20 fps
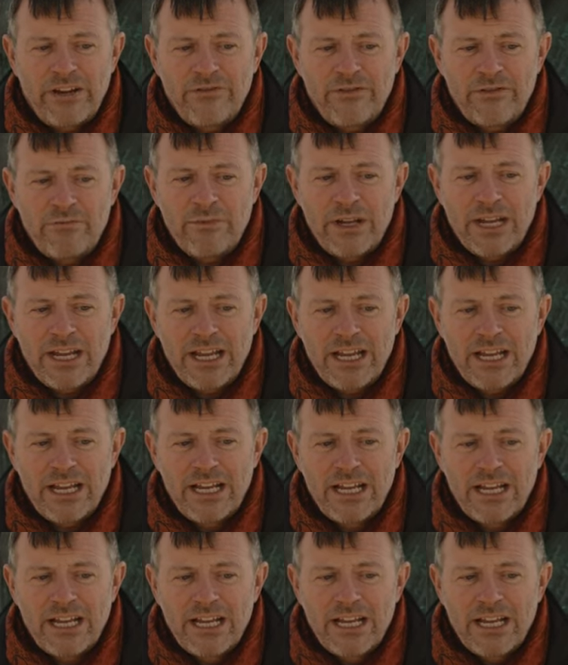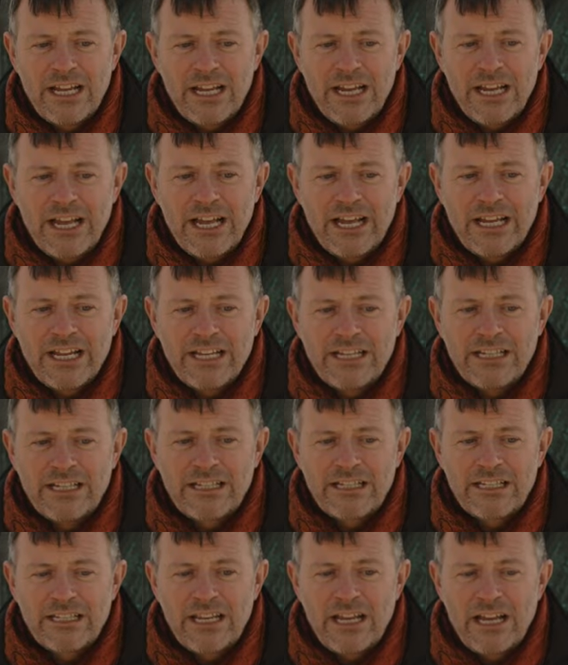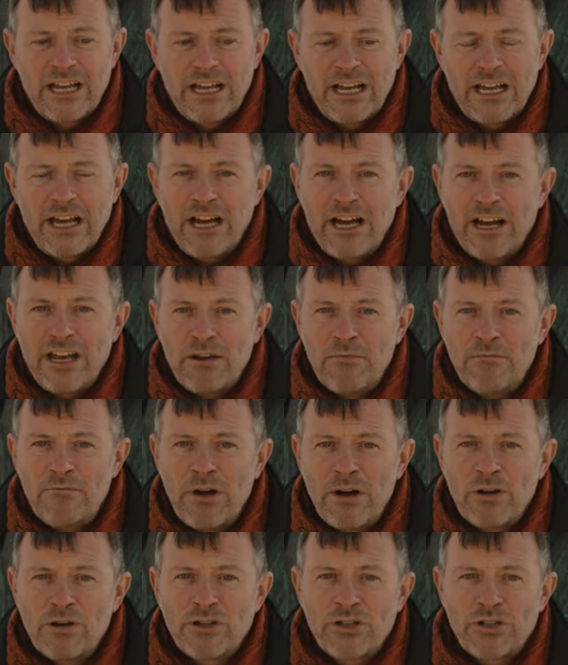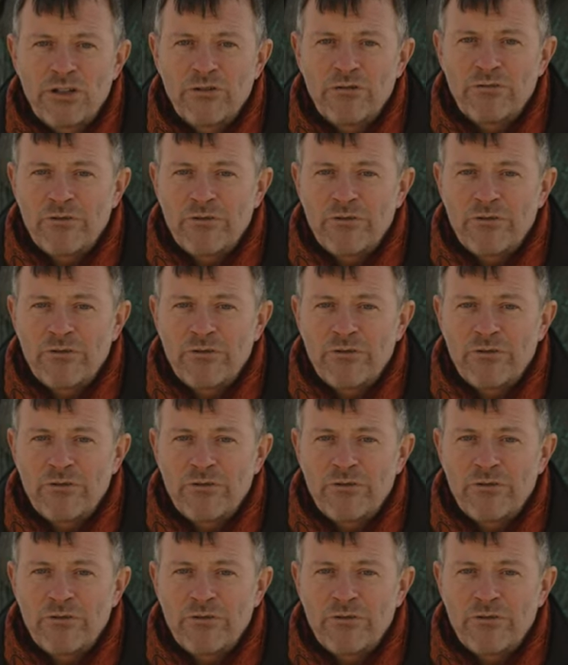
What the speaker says: for me is an emotional